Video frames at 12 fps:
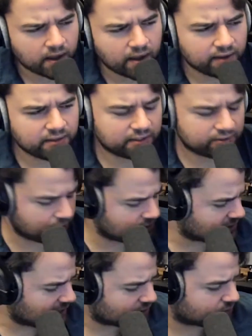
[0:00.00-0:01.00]
I think it's always
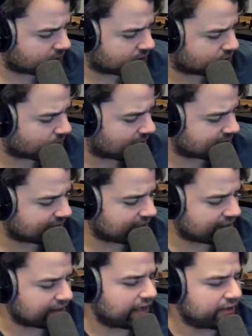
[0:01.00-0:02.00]
nice when a show has like a
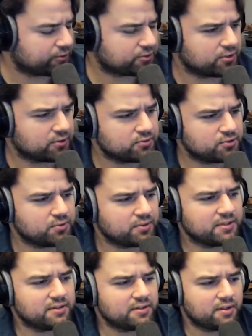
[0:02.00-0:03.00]
lighter tone to it,